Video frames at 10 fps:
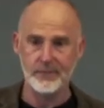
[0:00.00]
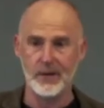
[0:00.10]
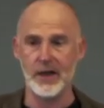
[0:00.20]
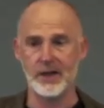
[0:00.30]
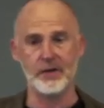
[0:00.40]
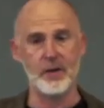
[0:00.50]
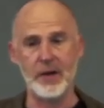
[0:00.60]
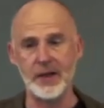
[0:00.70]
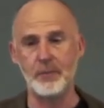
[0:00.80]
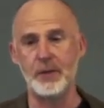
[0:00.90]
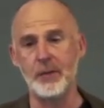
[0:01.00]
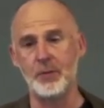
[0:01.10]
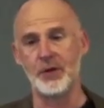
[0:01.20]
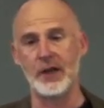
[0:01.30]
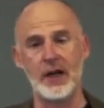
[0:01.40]
And there are many people
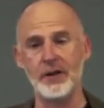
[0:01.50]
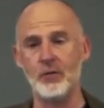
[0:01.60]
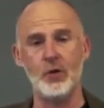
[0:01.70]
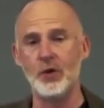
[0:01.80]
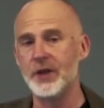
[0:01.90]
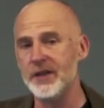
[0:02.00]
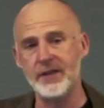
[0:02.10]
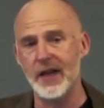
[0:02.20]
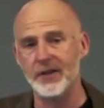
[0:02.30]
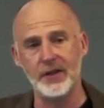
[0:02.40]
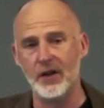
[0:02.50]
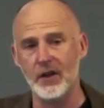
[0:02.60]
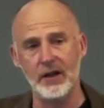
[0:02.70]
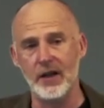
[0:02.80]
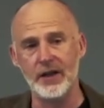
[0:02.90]
that are like the walking dead, they're not
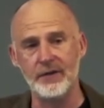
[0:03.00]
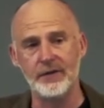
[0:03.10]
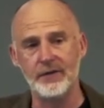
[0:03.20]
alive.